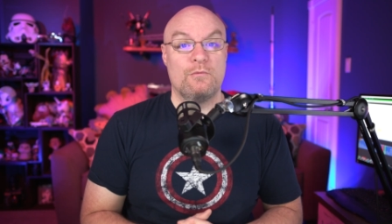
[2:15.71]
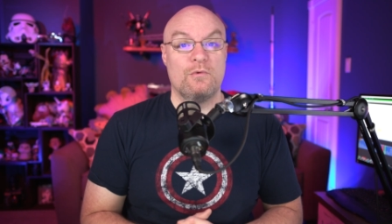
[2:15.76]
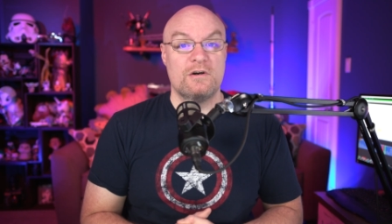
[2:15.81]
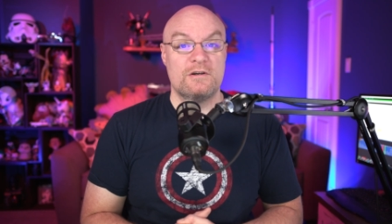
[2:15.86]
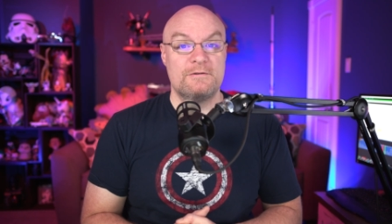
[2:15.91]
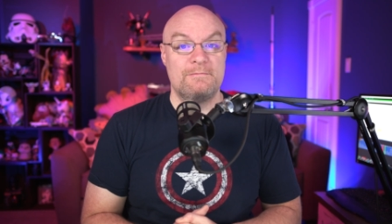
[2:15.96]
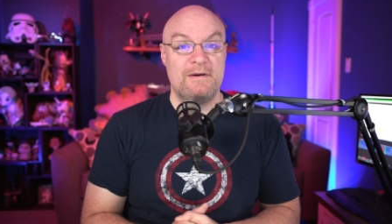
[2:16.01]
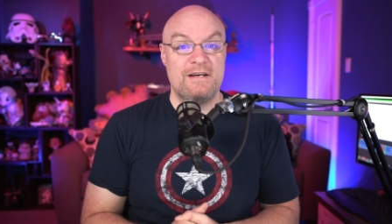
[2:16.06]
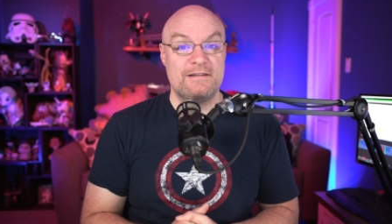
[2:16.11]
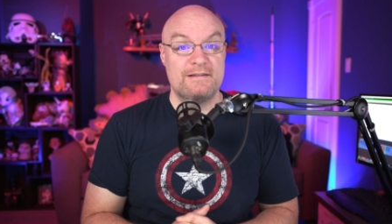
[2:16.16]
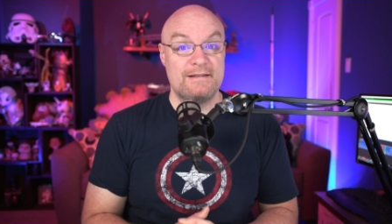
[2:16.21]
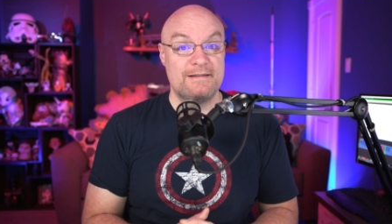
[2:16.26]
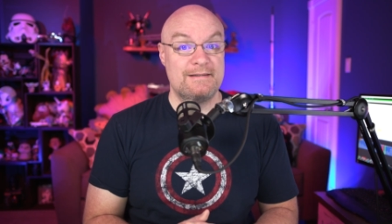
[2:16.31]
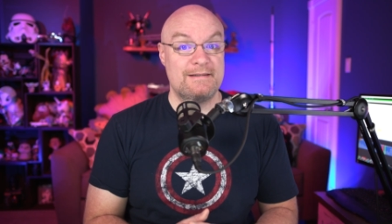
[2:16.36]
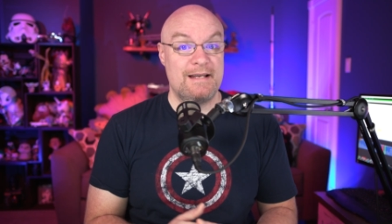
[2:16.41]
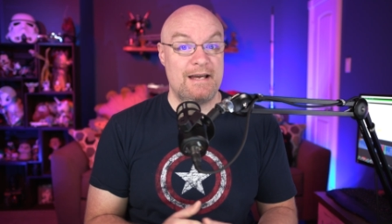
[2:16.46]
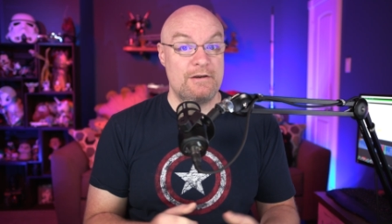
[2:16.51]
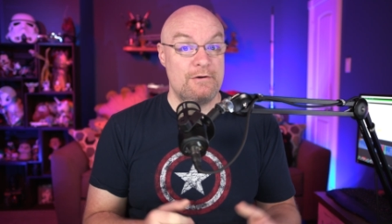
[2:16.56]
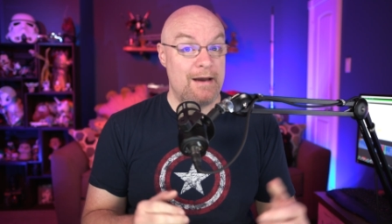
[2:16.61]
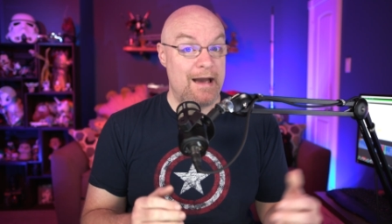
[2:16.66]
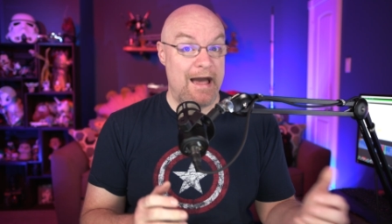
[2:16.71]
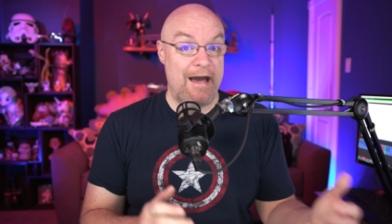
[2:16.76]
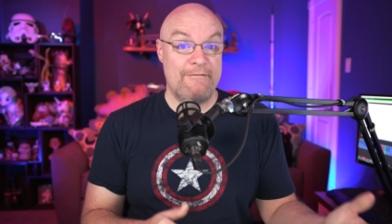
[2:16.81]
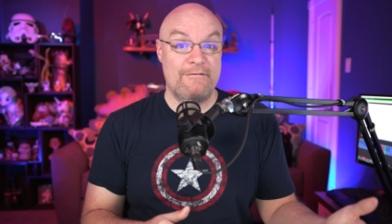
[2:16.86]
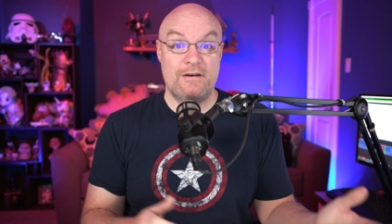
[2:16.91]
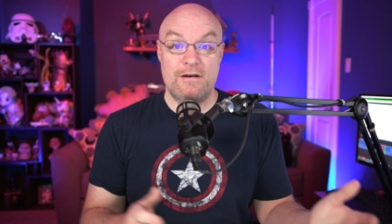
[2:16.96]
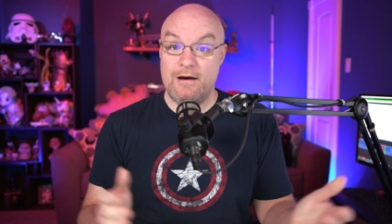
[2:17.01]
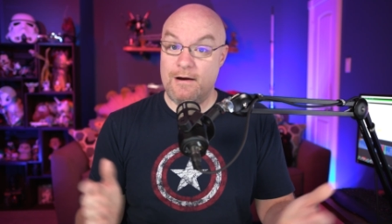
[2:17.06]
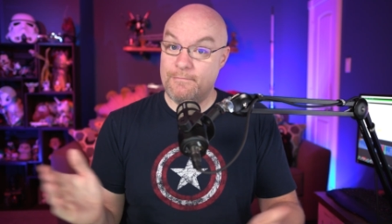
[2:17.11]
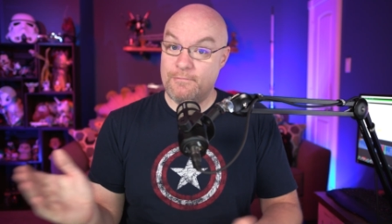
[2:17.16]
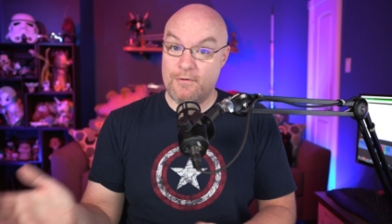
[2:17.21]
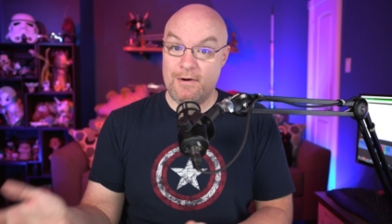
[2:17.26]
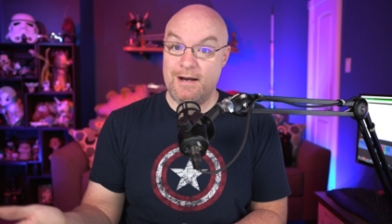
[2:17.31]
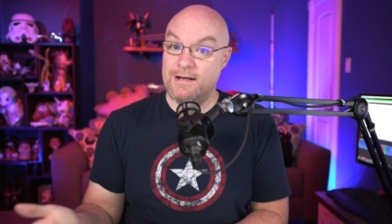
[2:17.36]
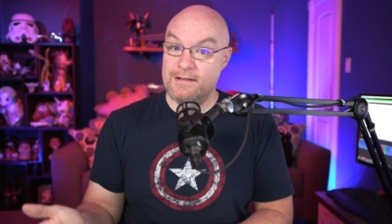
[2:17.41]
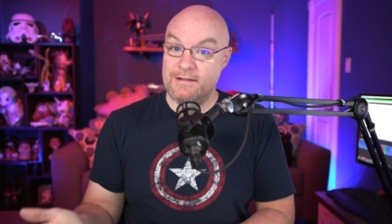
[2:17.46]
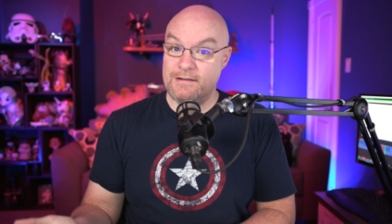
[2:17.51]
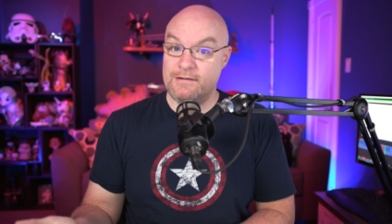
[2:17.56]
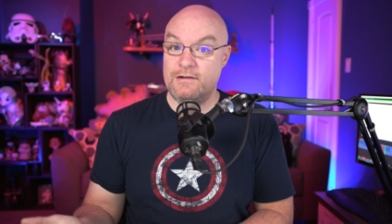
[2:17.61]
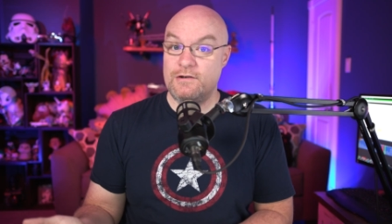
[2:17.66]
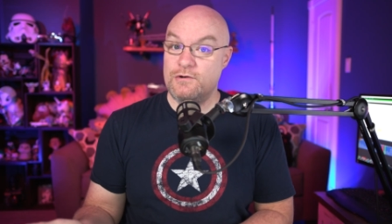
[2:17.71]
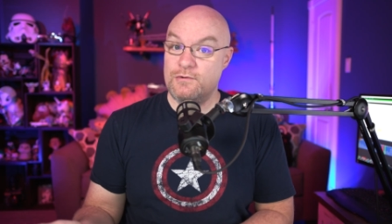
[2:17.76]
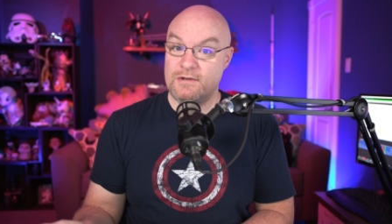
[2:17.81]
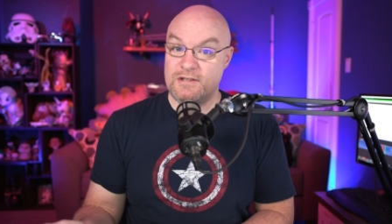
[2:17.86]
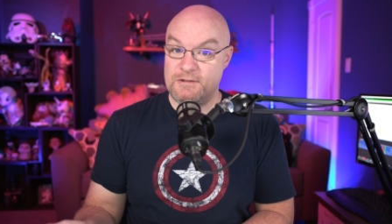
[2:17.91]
workspaces that you haven't upgraded to the new